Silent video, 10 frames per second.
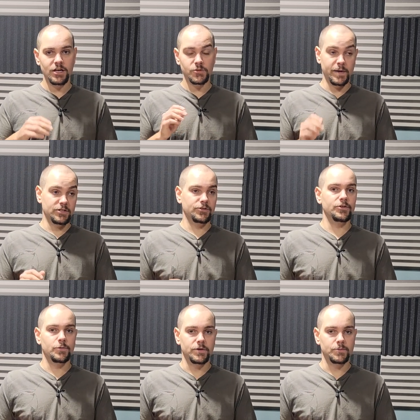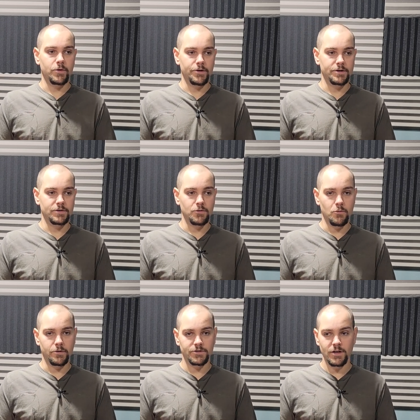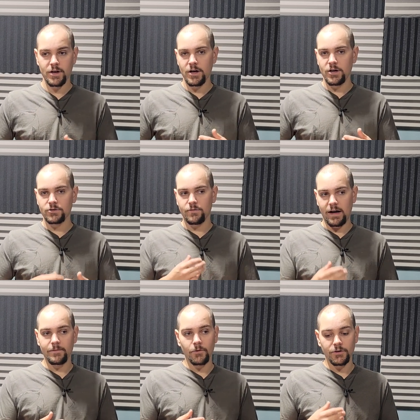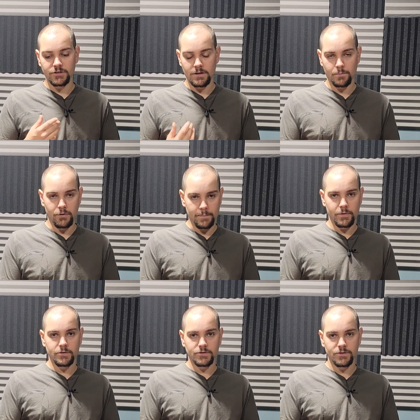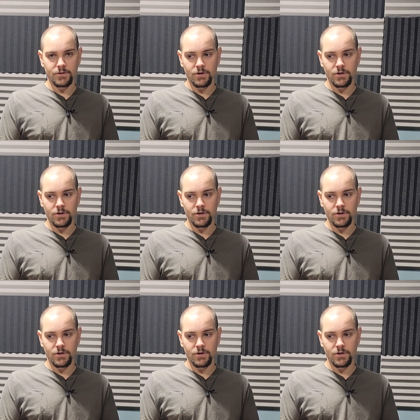especially the ones marketed towards survivalists and preppers.